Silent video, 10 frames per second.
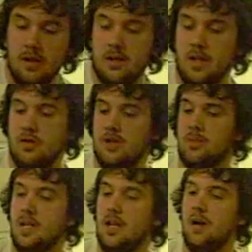They used to
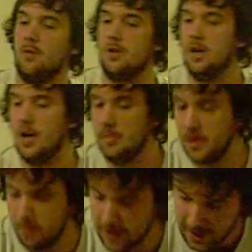be a lot more common
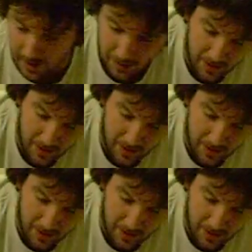than what they are